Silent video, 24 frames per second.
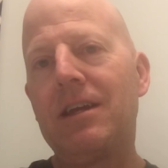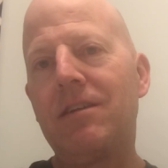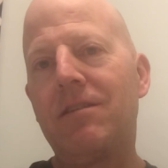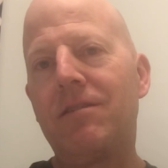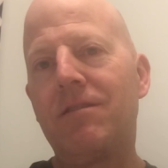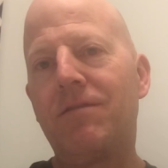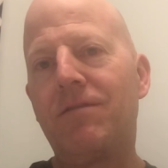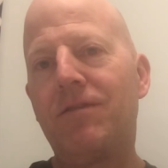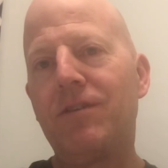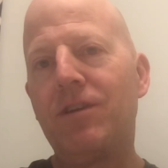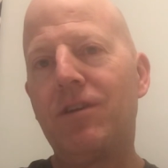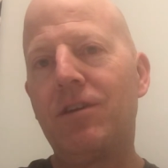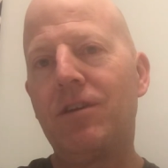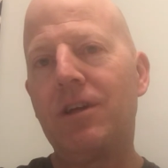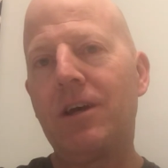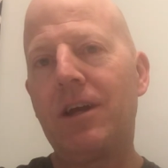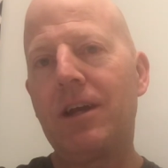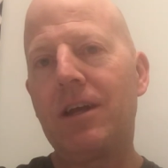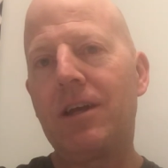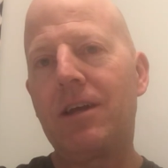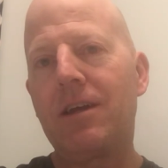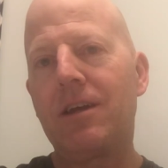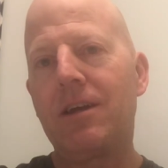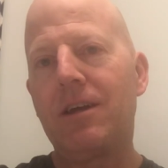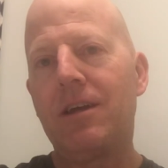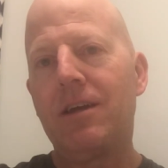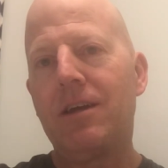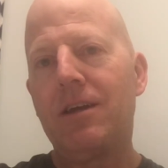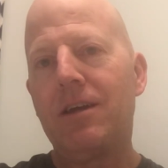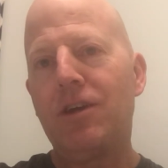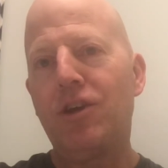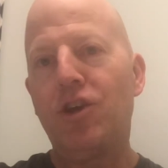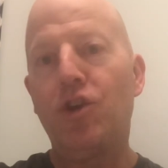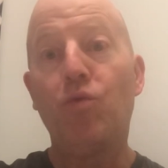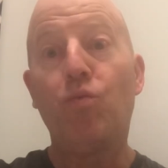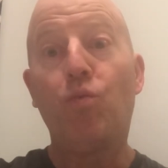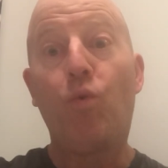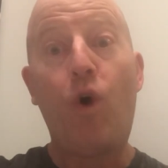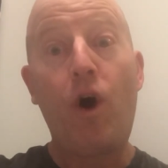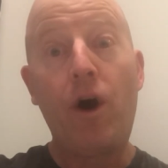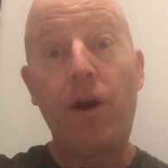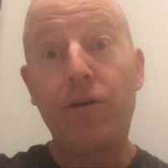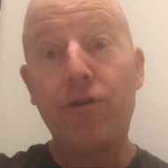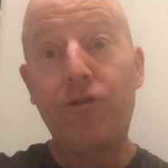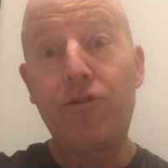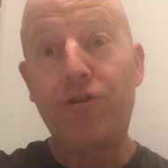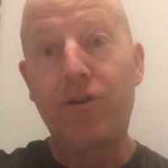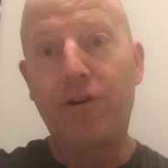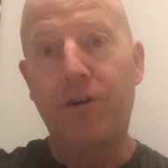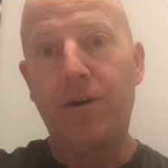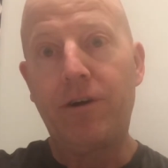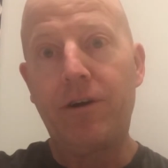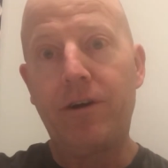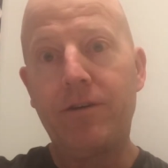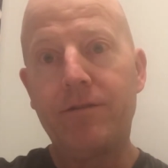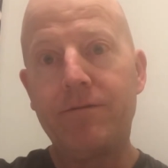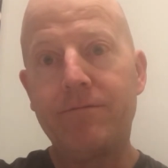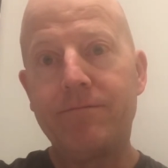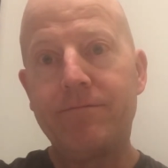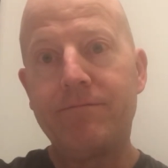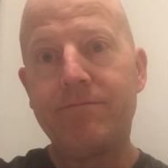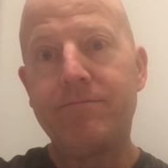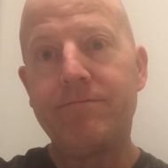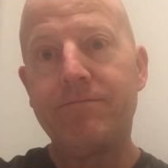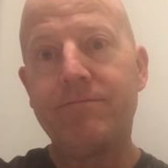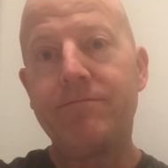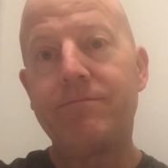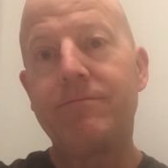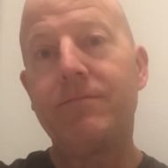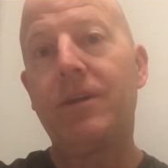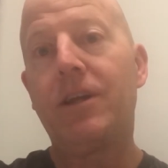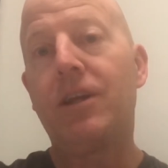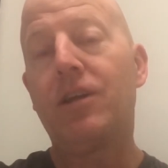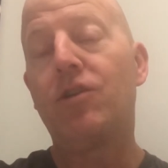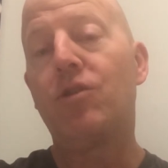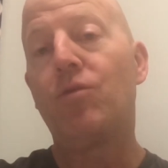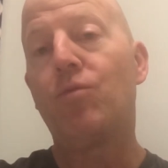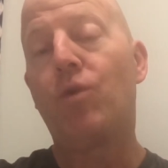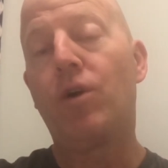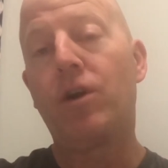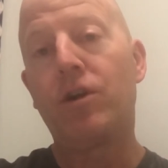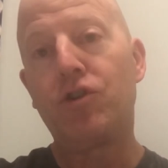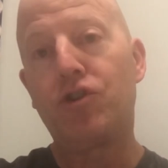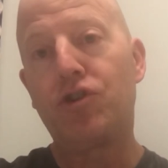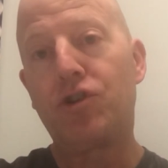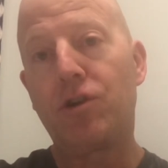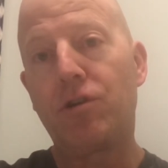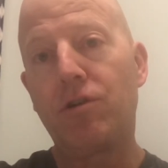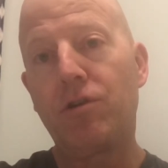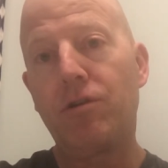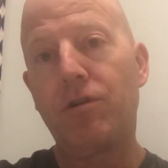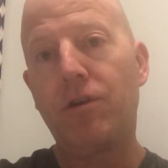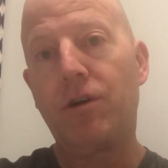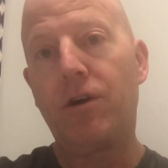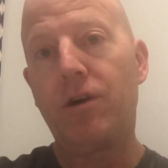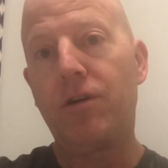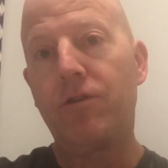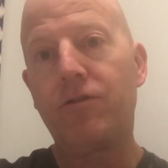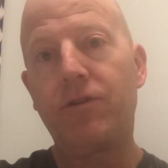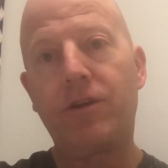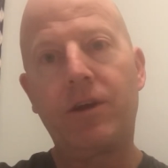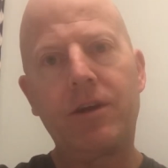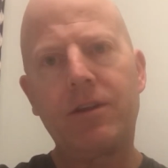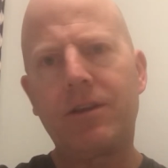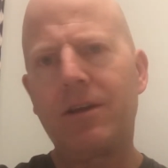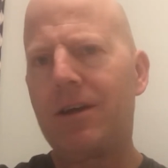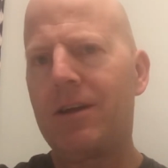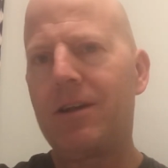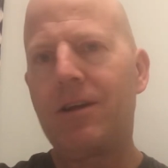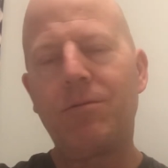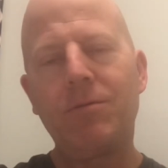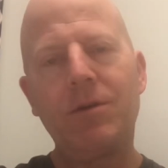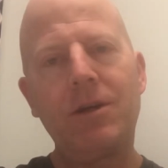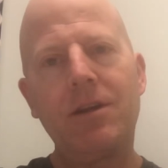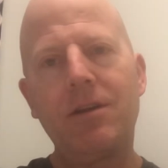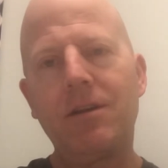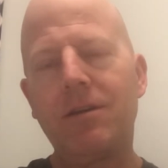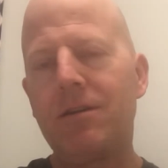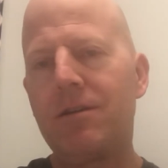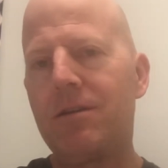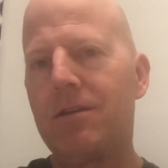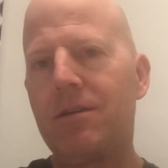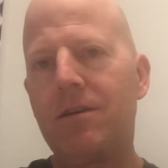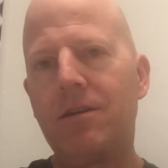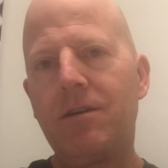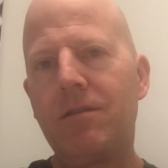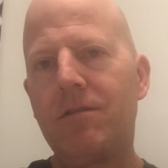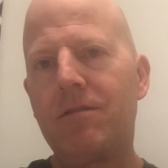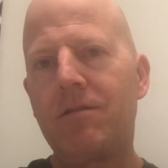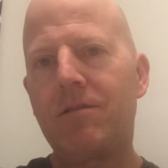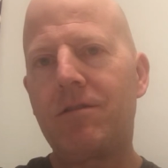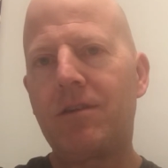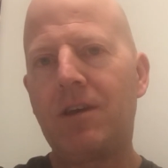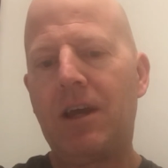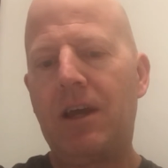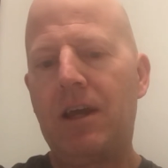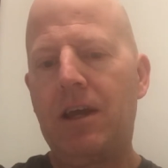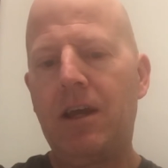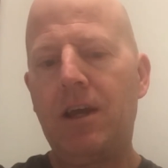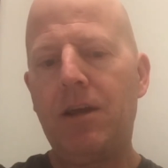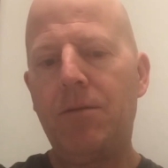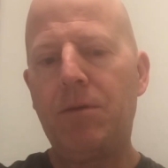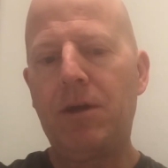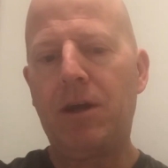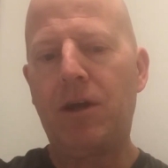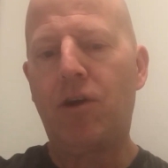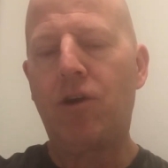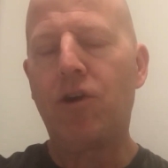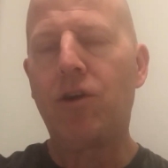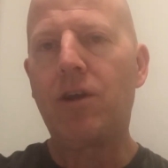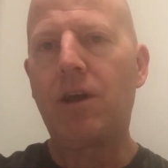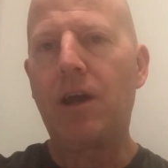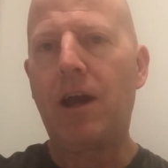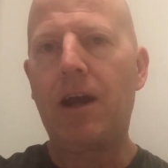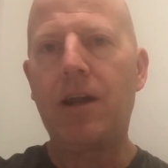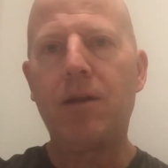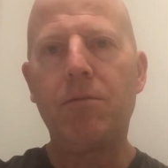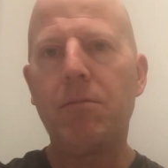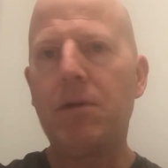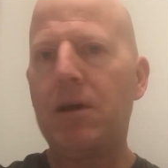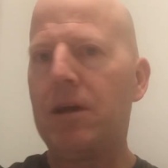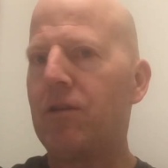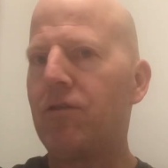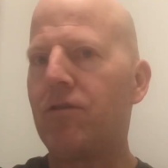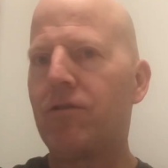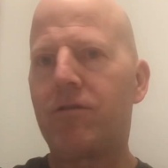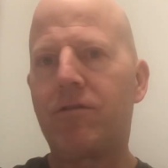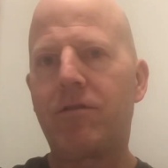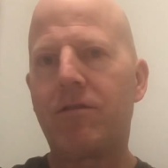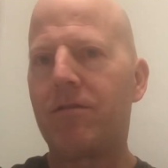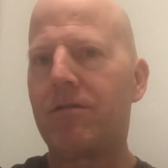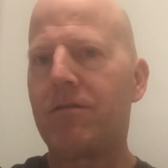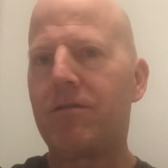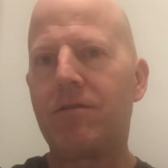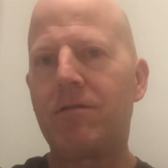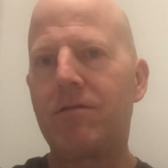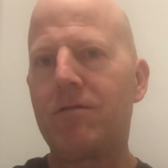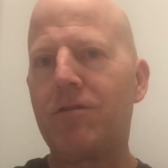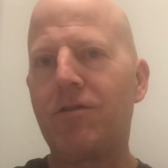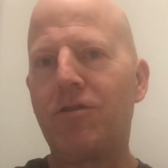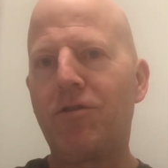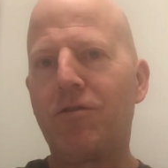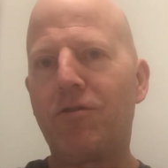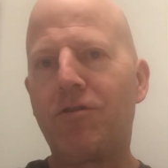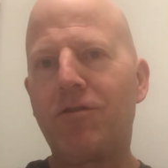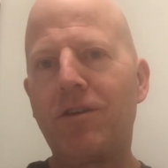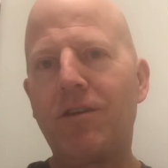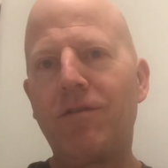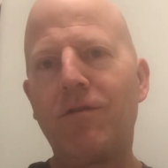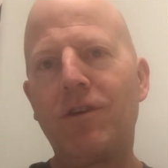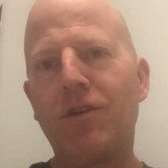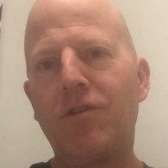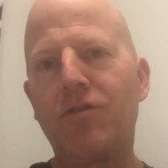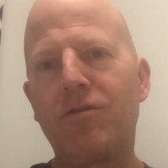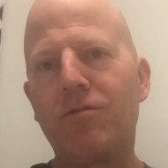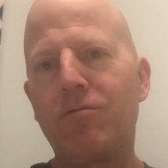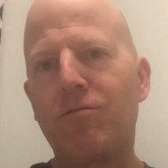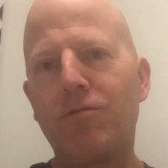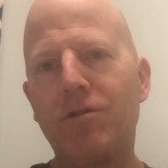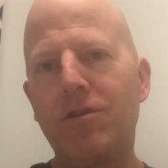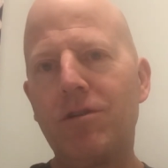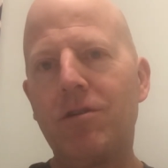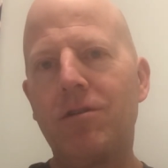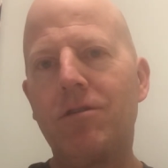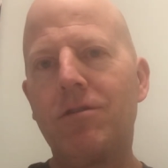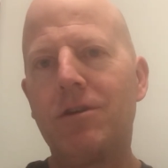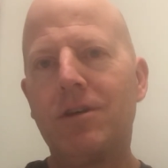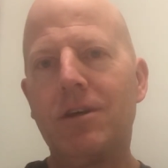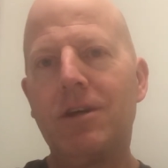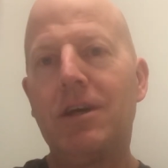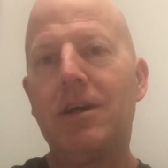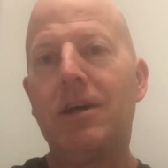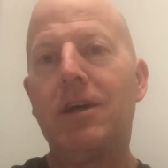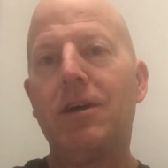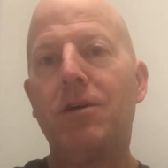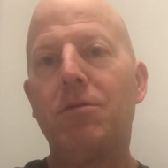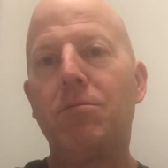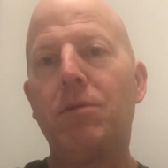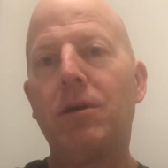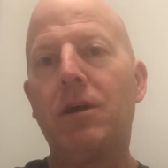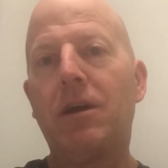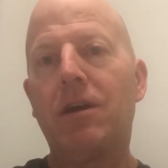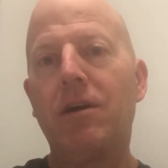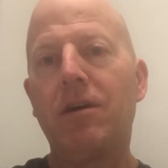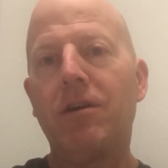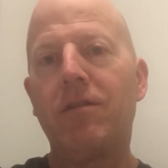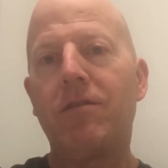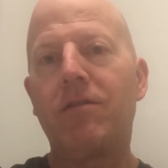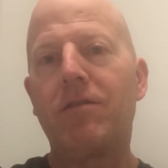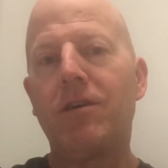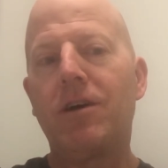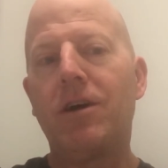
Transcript: to feel like you'd want to share it and you'd want to share your knowledge like that. I mean, he'd be a good guy to meet, just to, you know, see if he's real, because